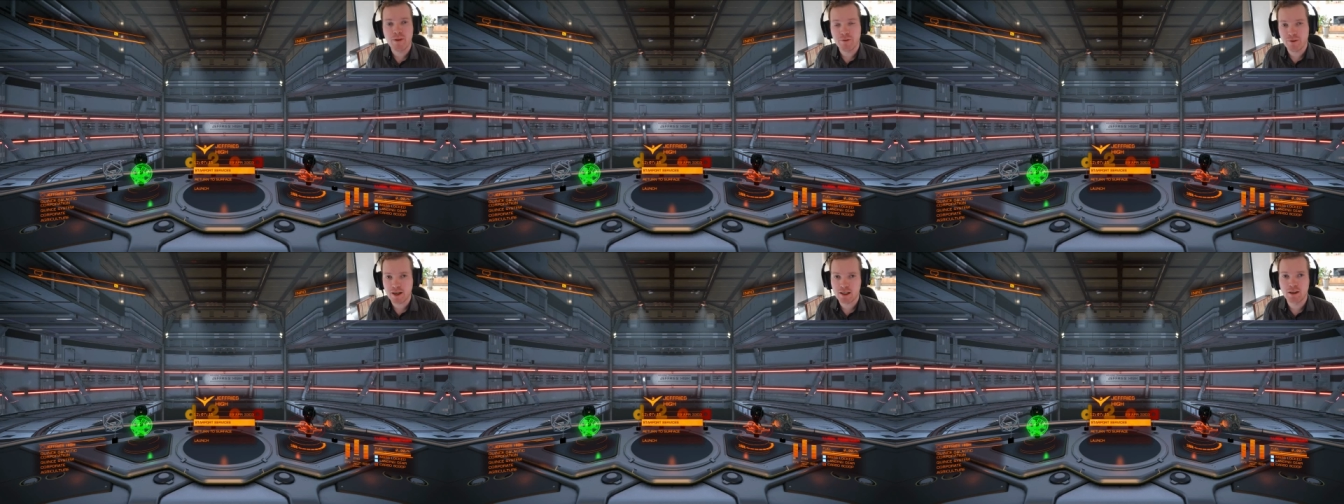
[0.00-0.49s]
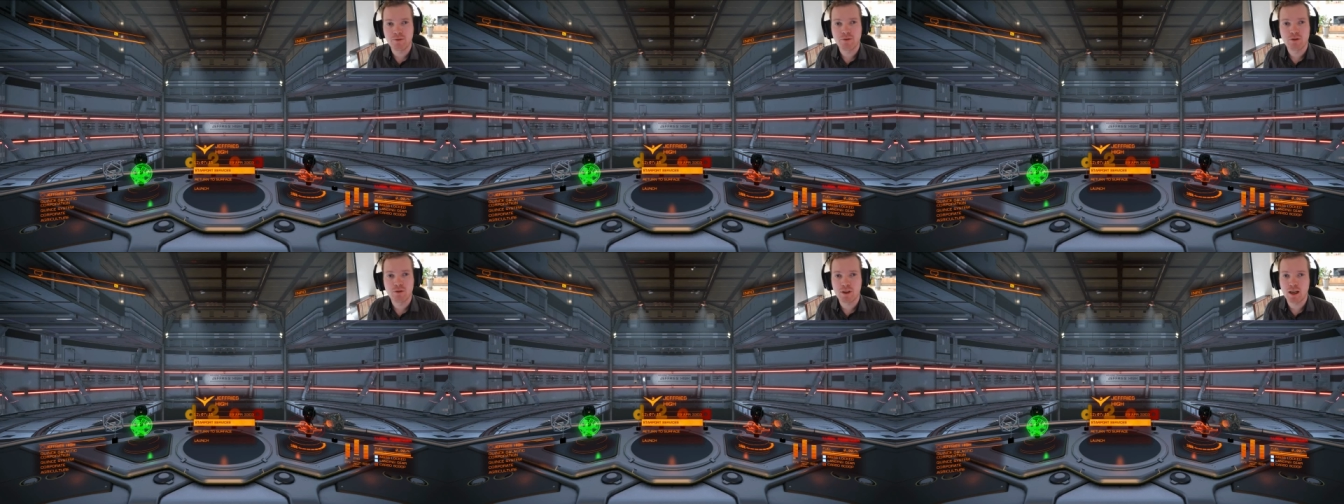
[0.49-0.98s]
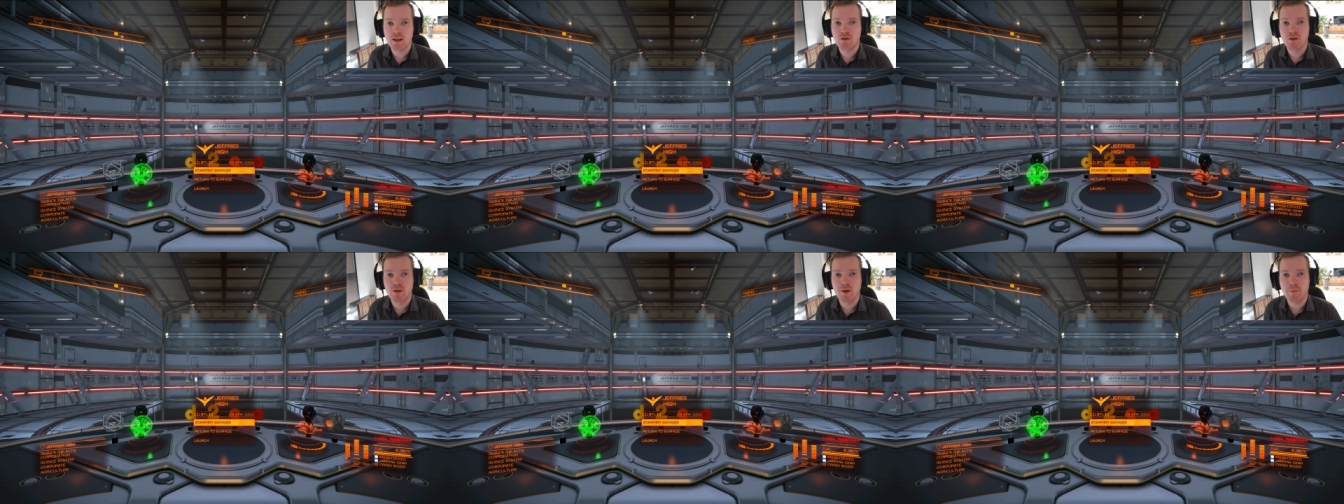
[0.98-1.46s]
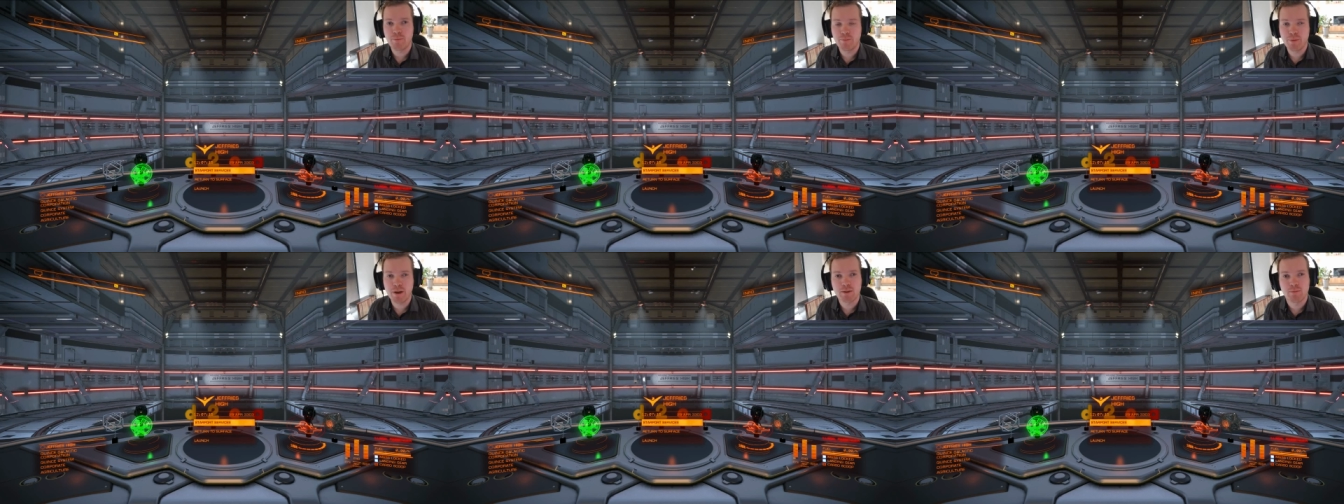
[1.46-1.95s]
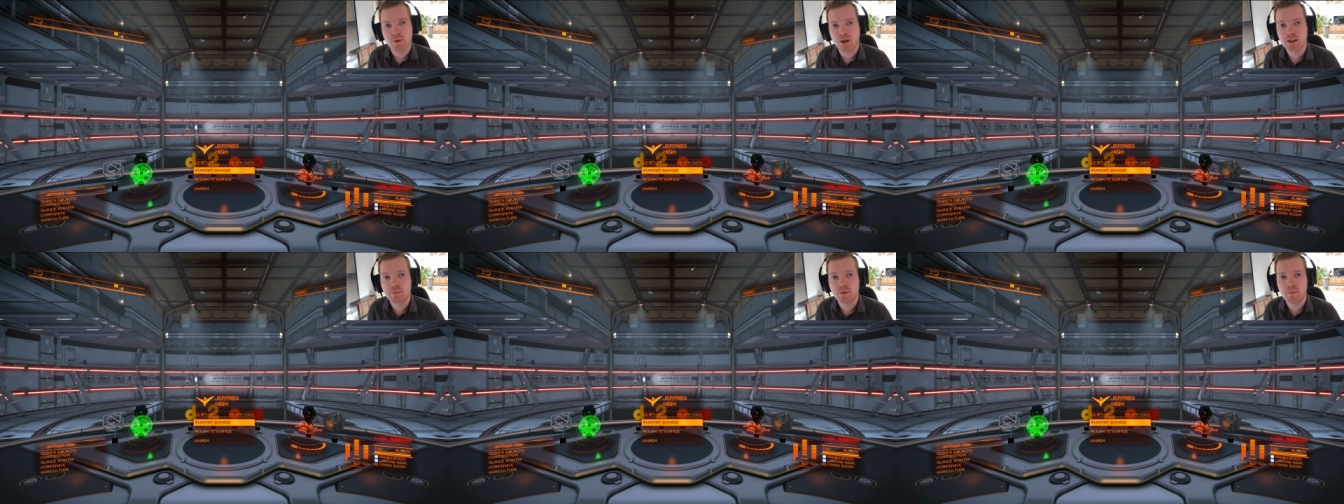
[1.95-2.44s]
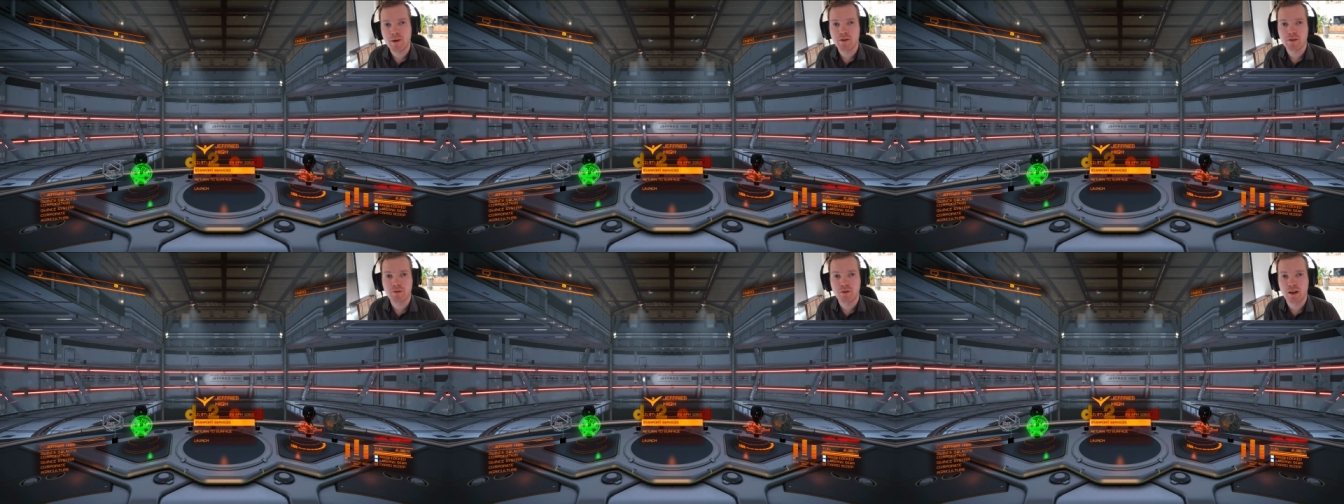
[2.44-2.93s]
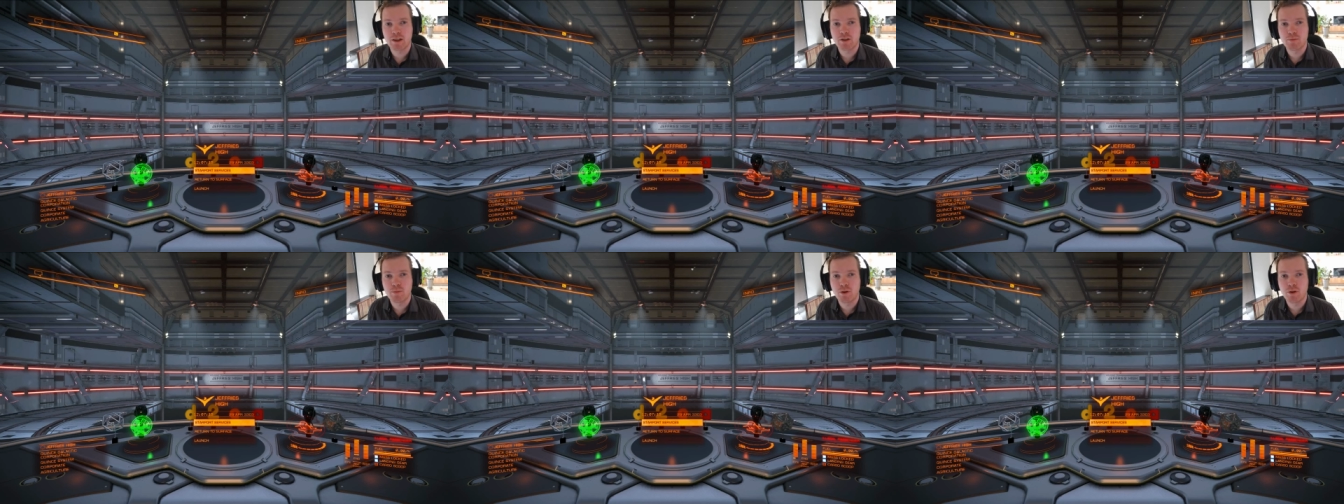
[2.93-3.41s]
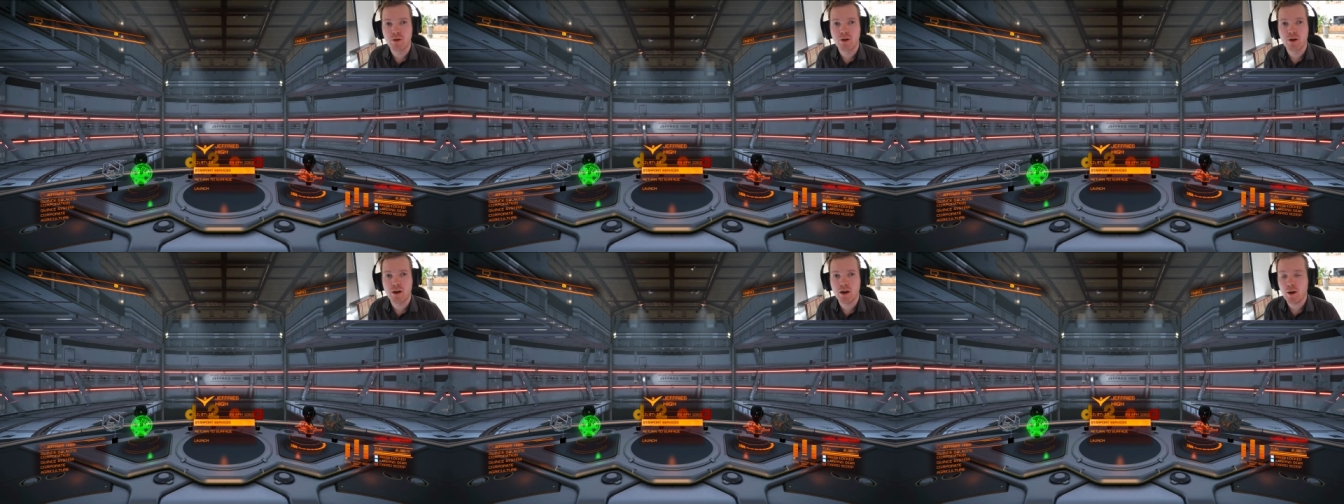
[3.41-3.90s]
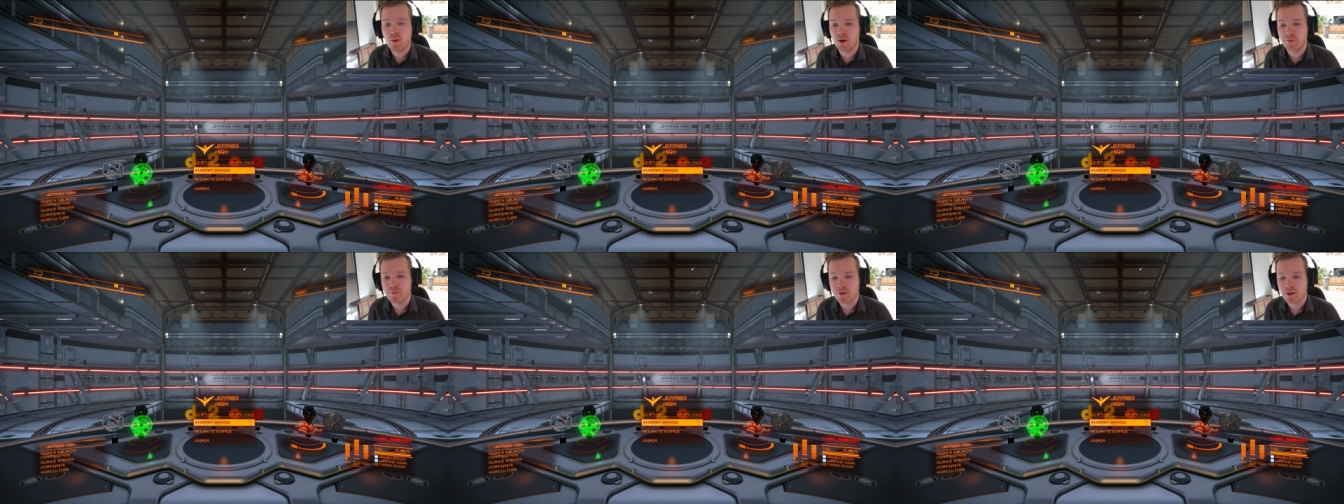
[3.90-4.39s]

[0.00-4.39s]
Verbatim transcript: effective to get you the best possible amount of credits per hour.